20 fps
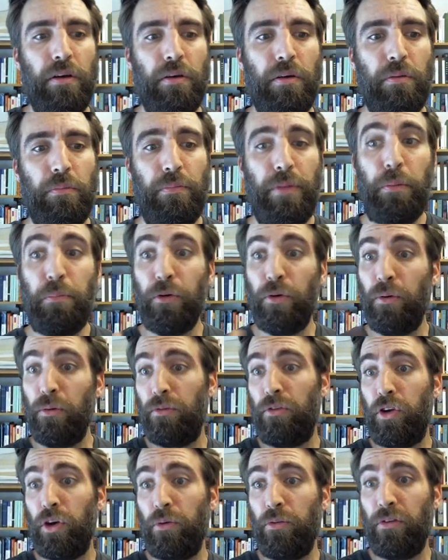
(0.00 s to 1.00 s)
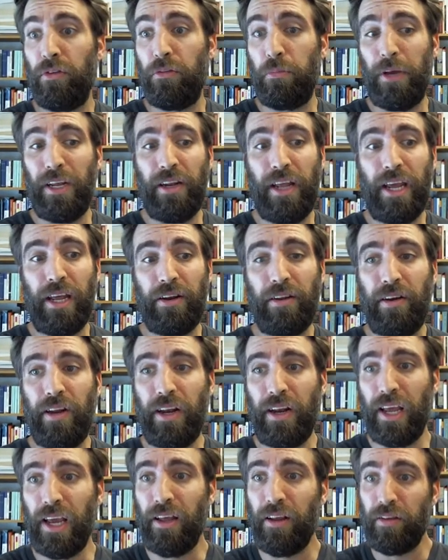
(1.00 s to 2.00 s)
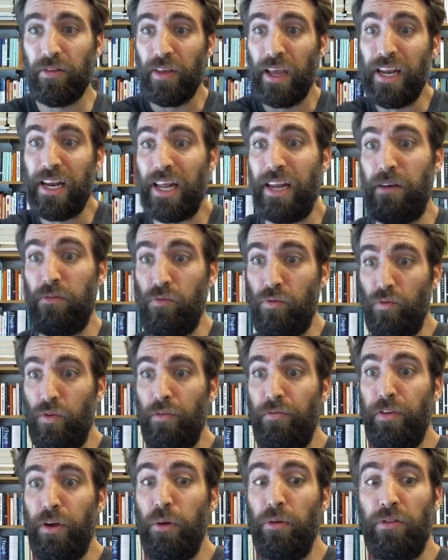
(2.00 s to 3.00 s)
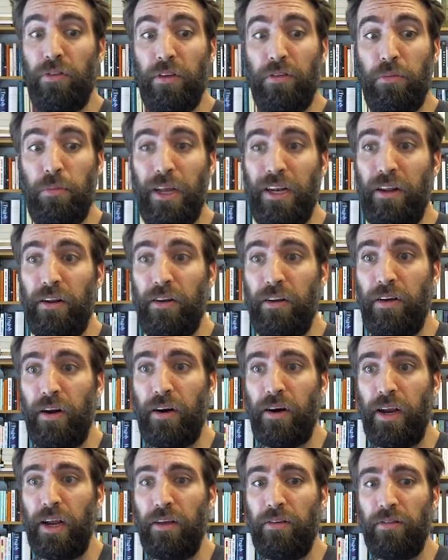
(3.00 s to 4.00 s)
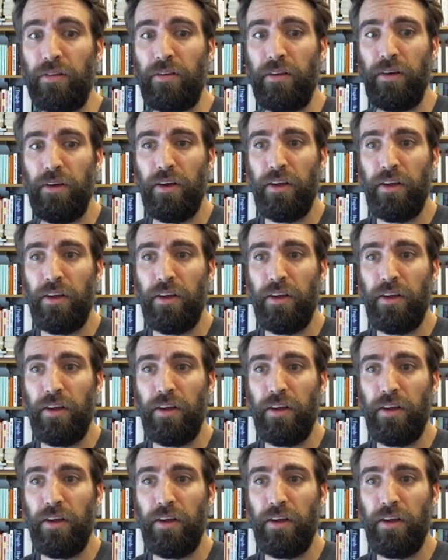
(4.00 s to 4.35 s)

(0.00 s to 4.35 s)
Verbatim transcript: people chose to spend the Antoninianus and then refused to spend the denarius.